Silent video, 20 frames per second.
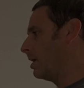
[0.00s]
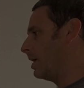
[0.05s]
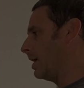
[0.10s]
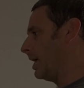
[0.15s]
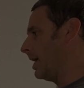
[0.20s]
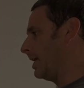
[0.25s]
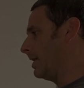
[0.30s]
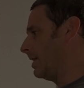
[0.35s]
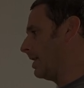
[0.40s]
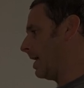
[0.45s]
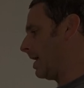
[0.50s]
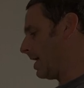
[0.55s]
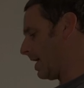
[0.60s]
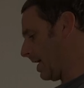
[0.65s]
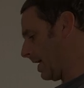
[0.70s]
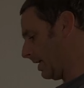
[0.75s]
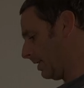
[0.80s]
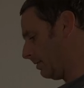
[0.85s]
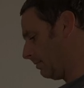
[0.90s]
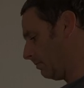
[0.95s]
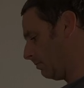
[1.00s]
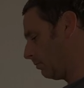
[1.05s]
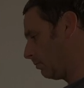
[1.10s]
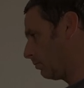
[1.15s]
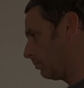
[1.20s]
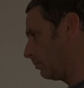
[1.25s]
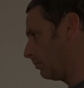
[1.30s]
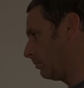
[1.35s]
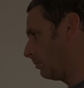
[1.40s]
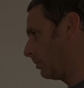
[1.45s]
and nine
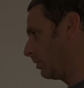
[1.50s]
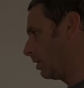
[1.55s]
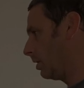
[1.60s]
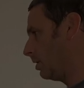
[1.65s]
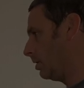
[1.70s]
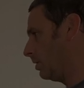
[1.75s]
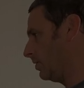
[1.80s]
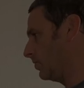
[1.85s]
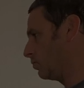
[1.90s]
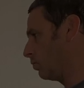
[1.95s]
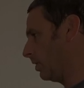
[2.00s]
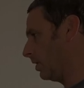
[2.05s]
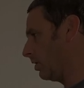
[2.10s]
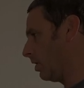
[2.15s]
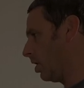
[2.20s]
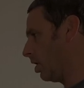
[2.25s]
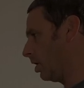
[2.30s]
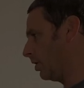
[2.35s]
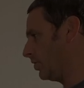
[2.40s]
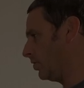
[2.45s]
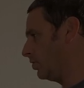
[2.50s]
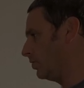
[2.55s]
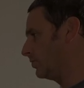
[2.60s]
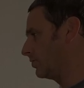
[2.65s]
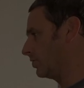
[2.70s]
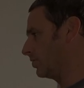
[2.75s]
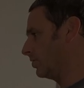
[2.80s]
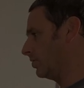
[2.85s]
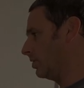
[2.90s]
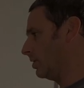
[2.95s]
is where our
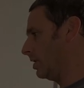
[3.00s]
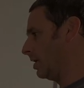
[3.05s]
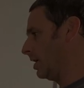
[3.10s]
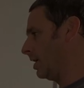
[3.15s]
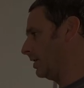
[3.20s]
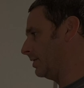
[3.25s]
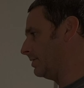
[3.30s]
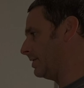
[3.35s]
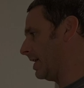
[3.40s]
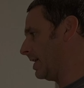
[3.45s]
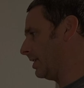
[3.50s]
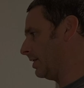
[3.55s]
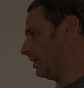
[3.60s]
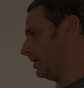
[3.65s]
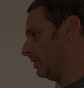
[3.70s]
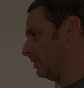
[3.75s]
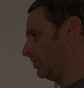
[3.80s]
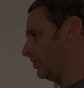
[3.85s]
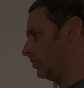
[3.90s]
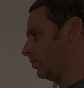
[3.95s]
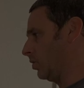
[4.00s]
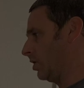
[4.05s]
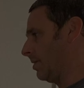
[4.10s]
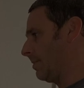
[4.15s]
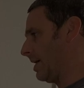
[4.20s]
user uh, data is stored.